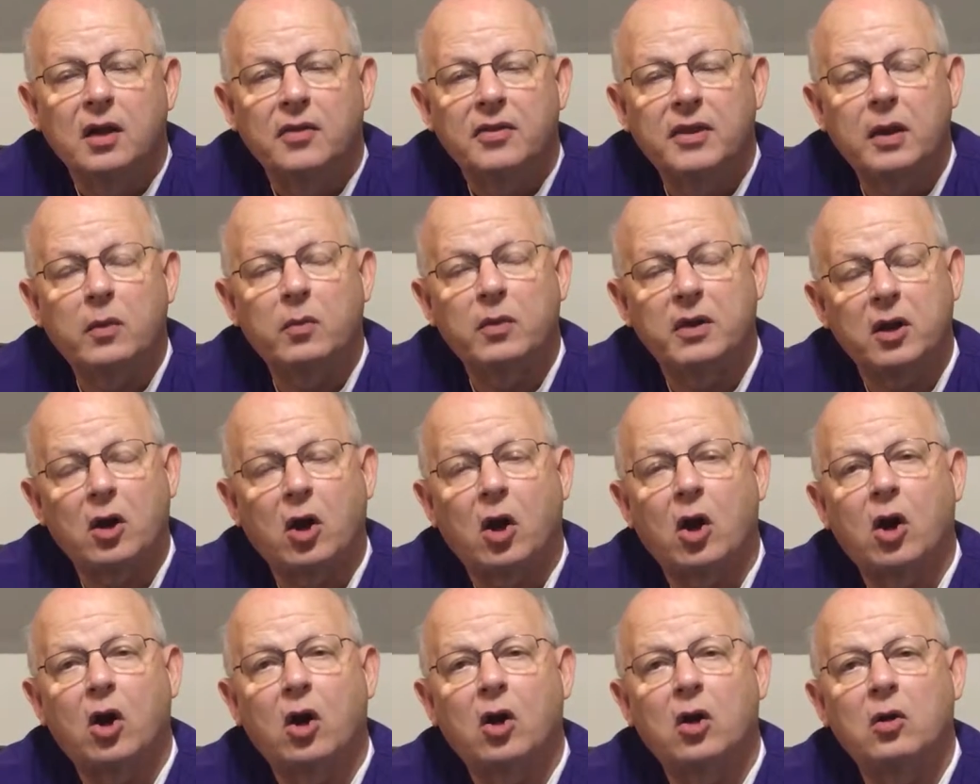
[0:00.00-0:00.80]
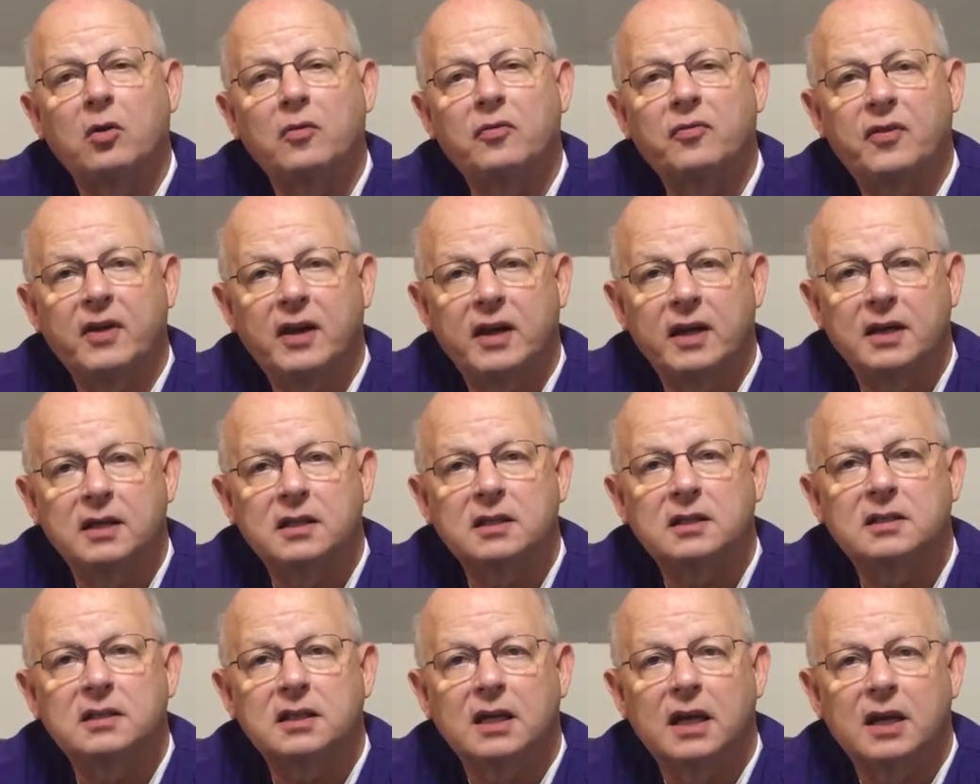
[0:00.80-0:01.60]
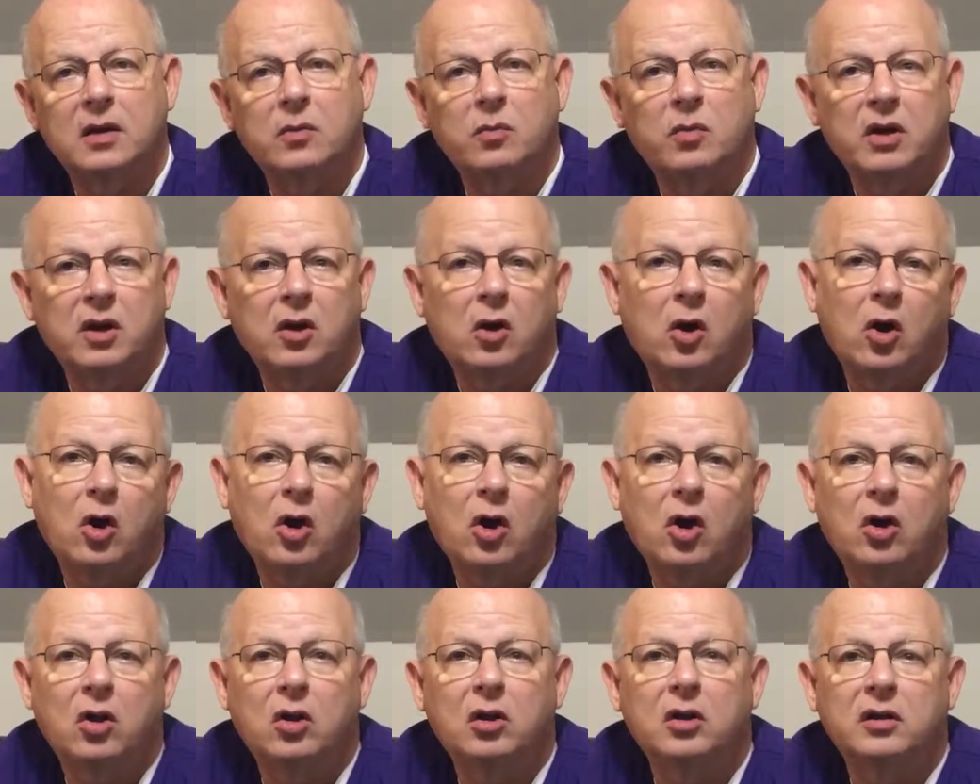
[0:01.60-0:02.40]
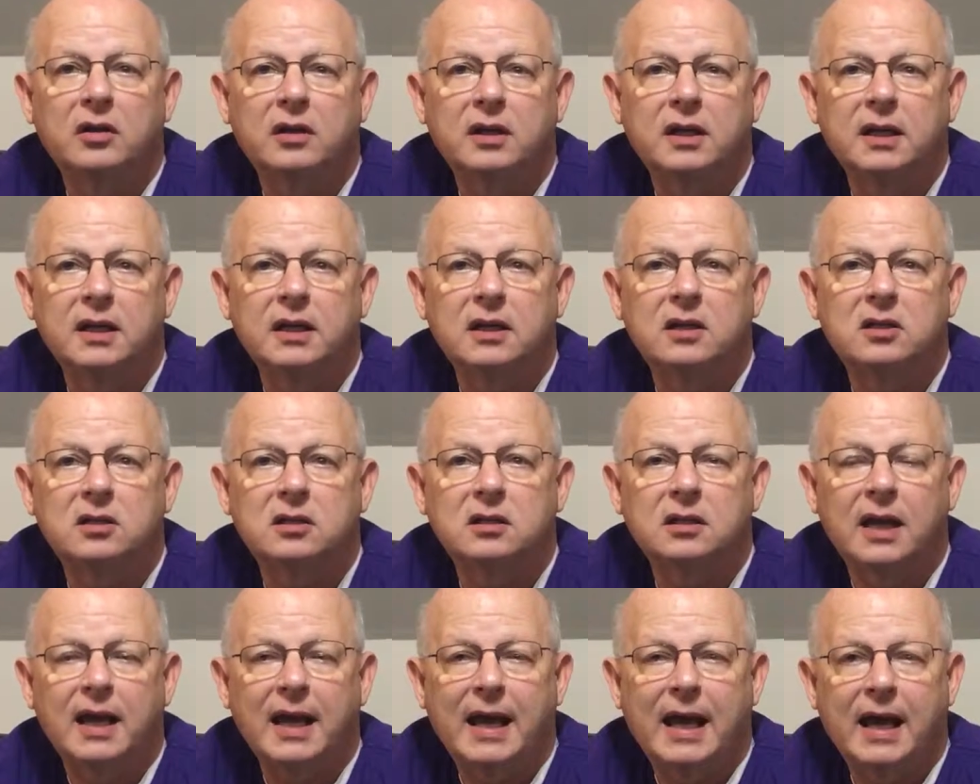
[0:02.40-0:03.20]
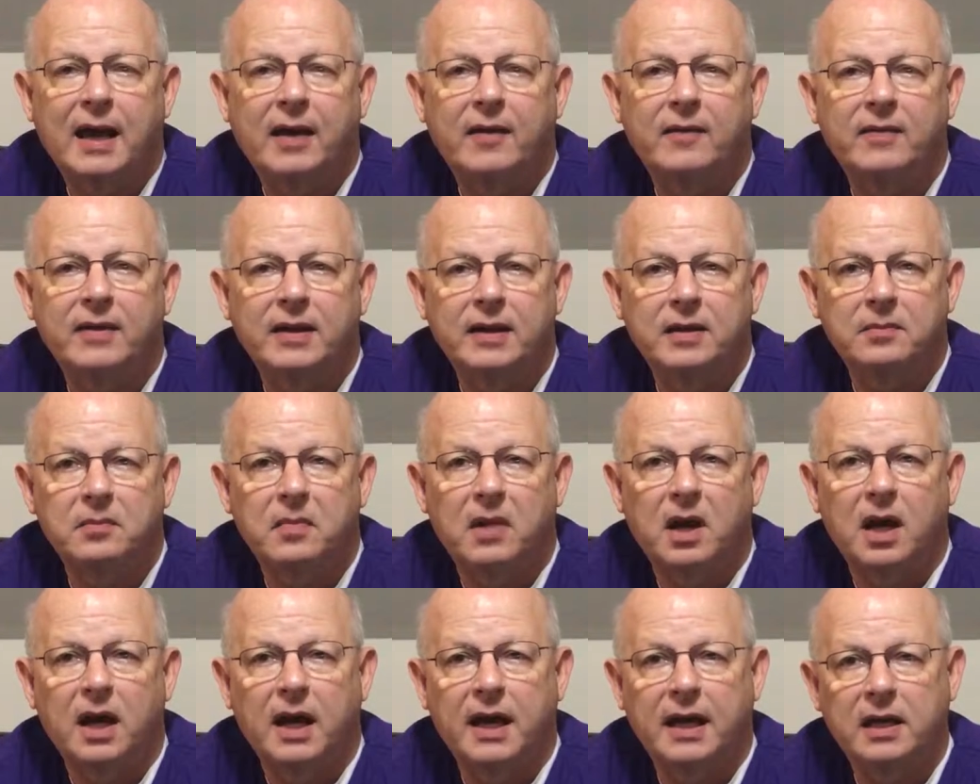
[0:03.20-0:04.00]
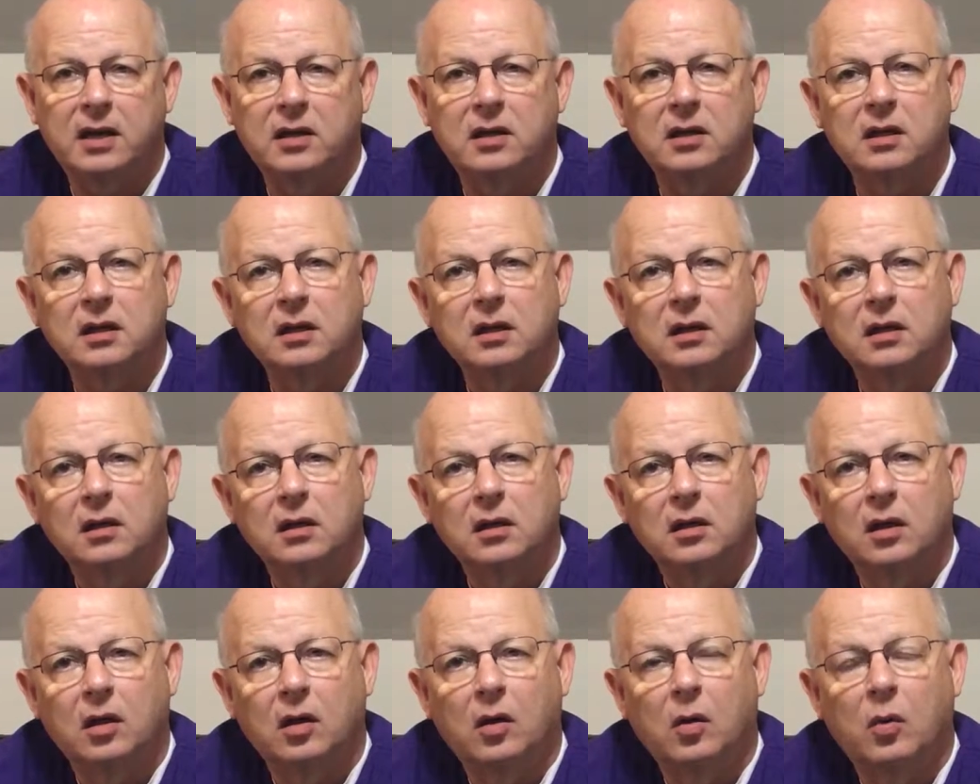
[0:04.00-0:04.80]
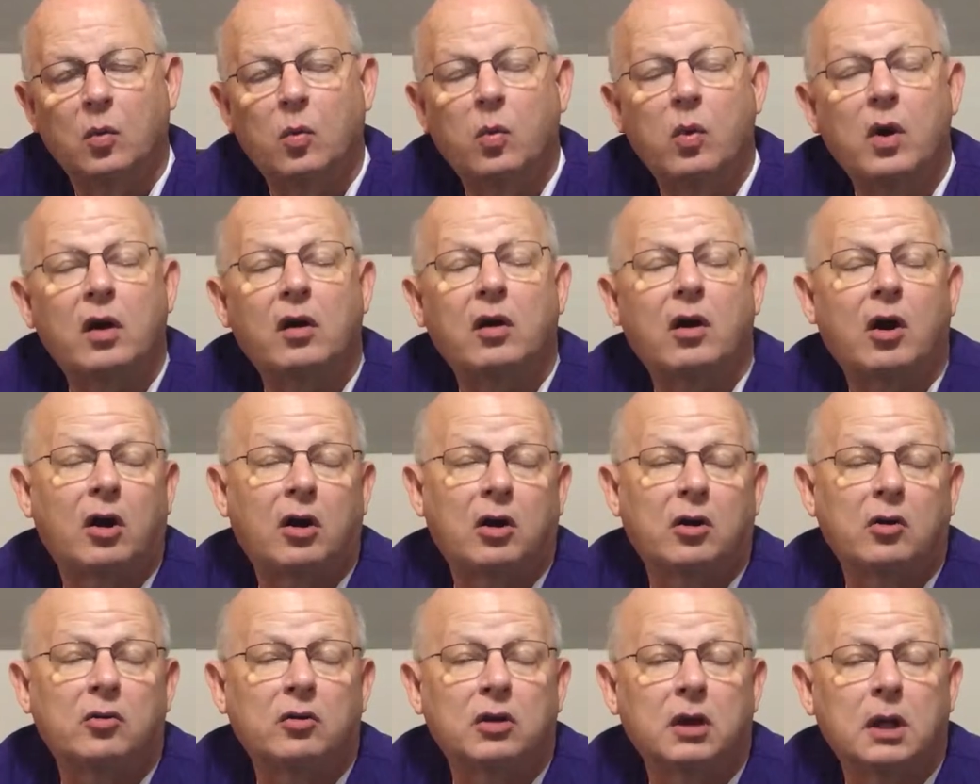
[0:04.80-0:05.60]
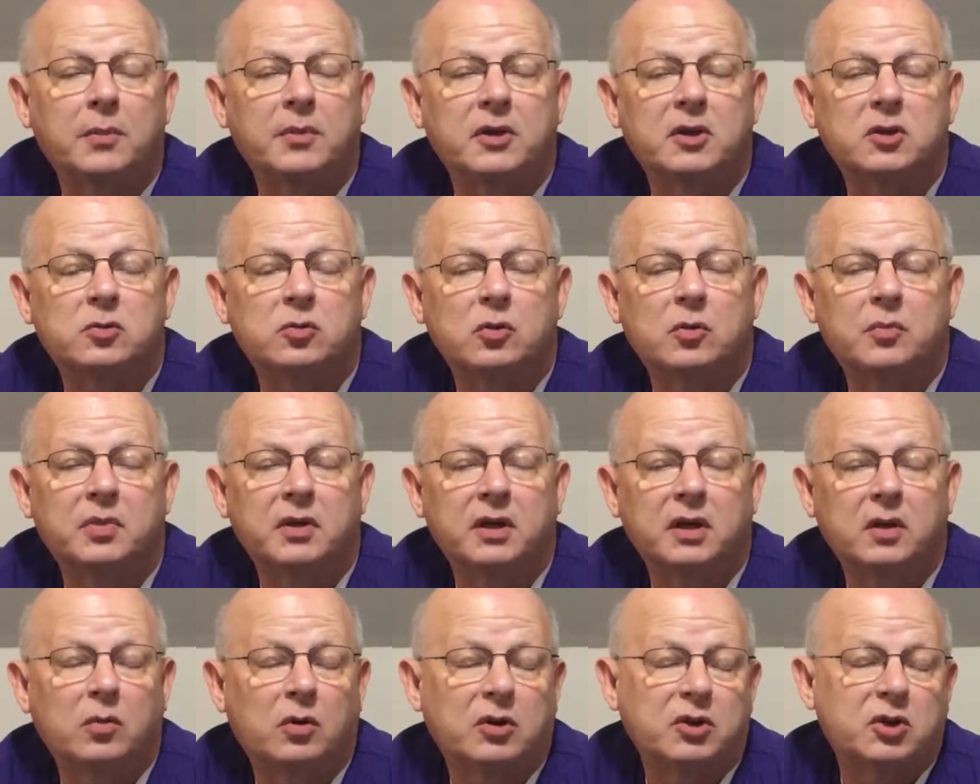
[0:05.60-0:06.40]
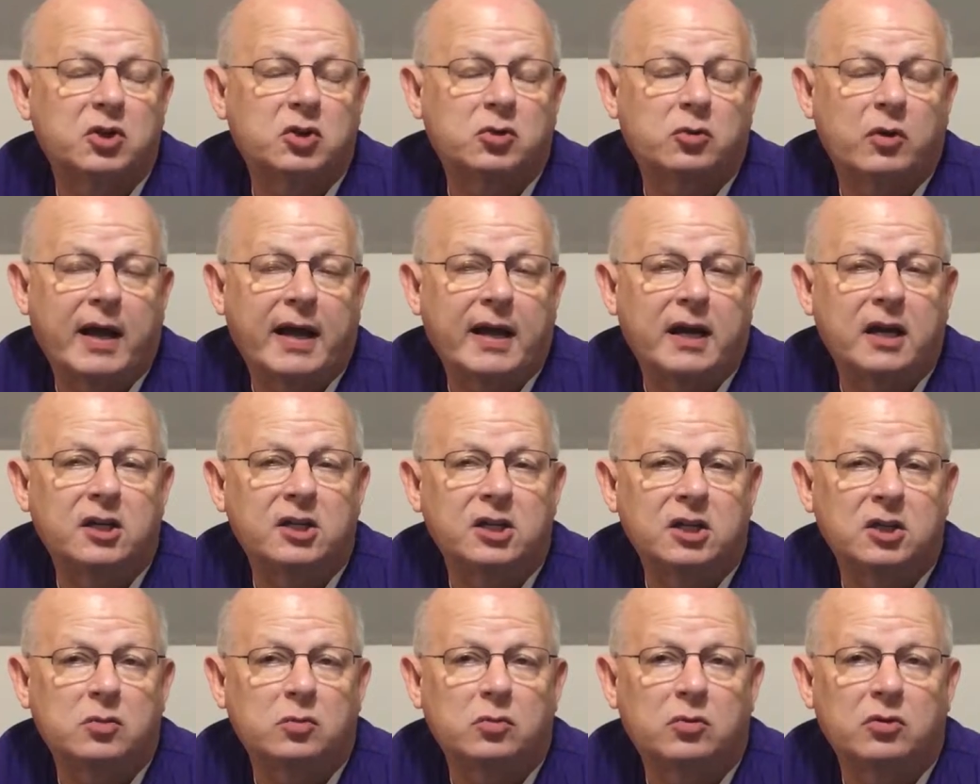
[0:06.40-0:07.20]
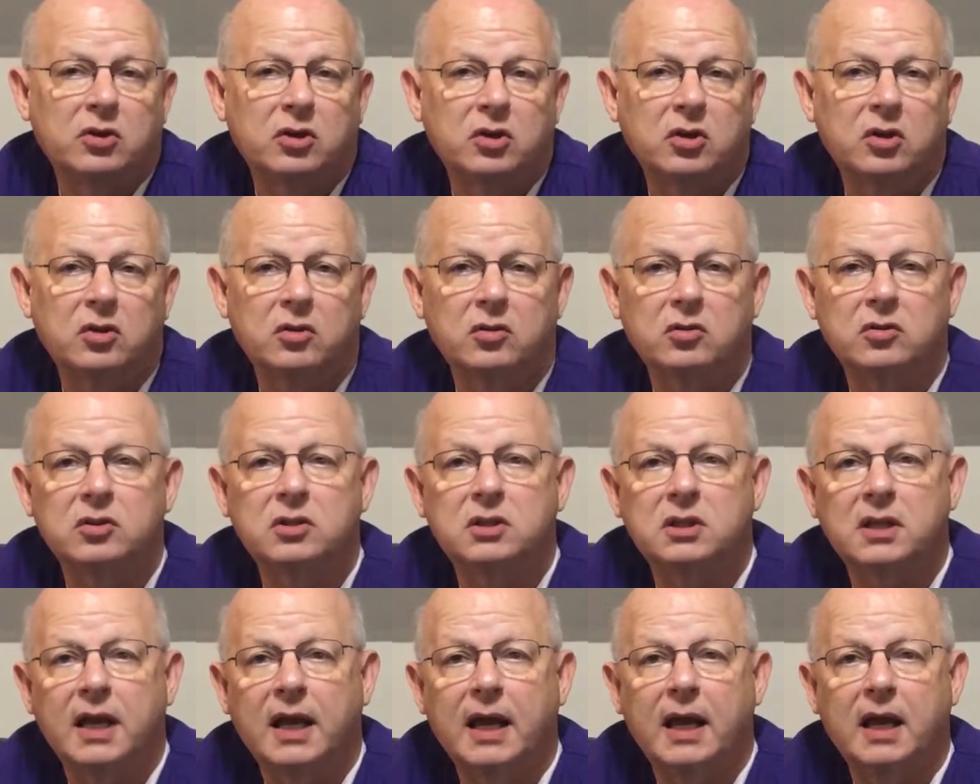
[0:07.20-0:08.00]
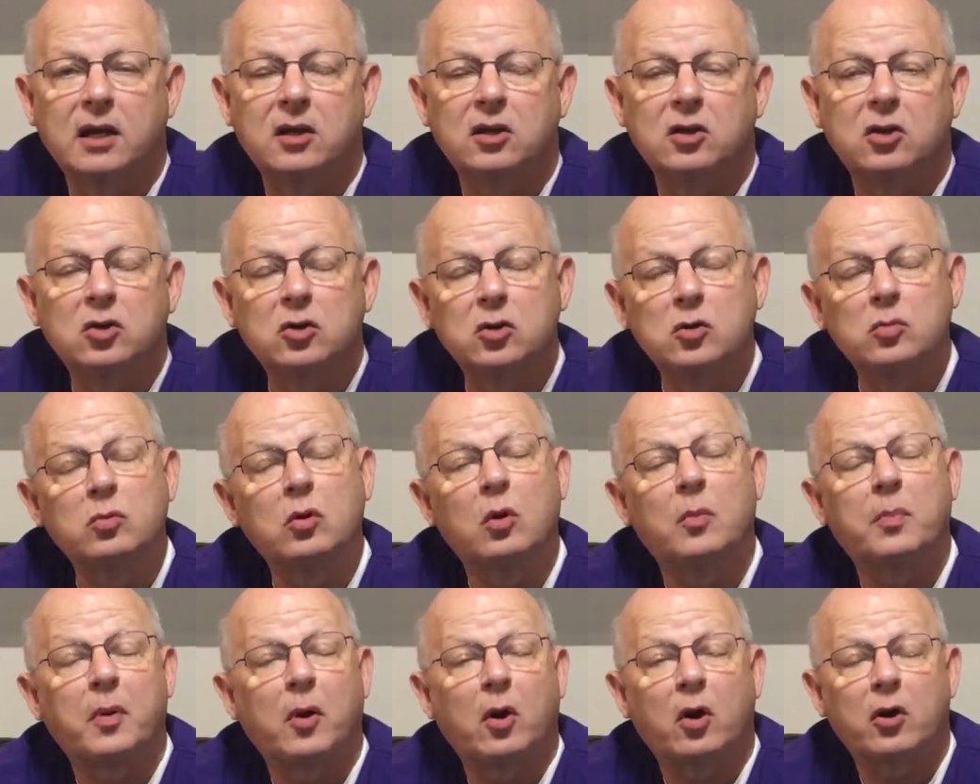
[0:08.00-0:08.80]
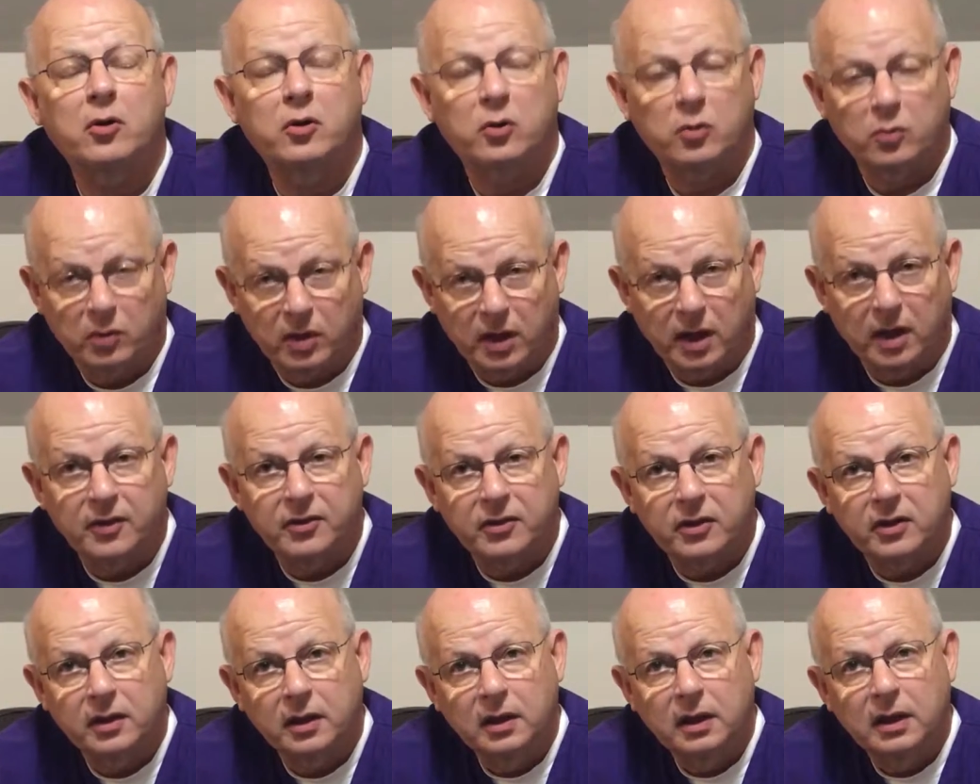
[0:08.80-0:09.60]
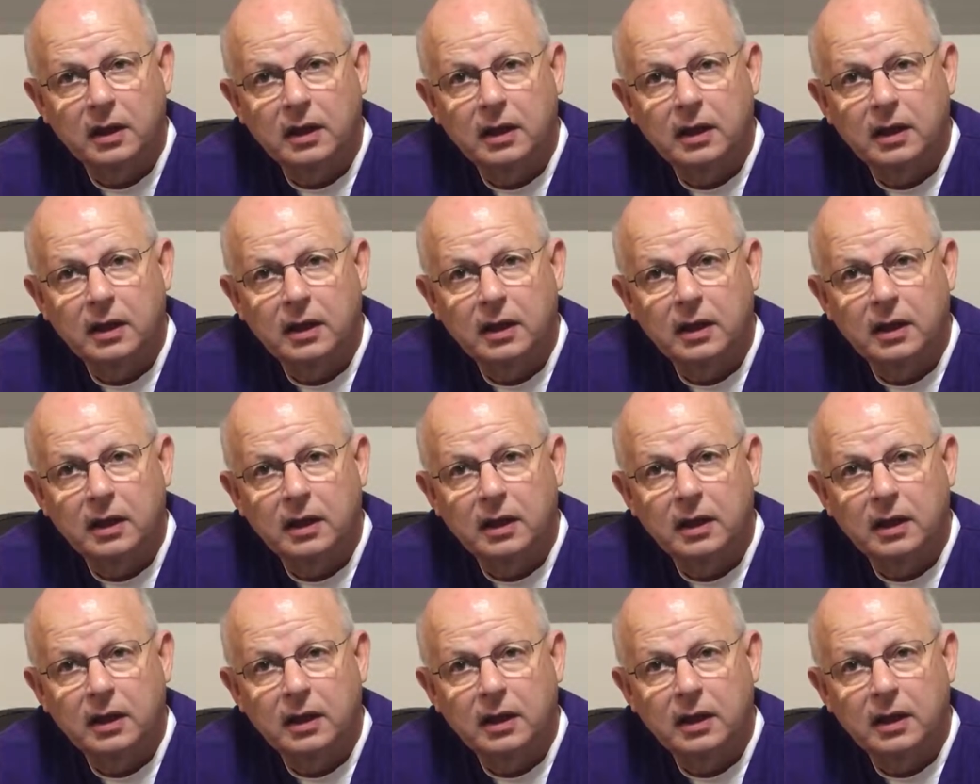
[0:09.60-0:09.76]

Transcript: that we all face, and we all need to have in mind where our own limits will be, what strategies we'll use, and who we'll partner with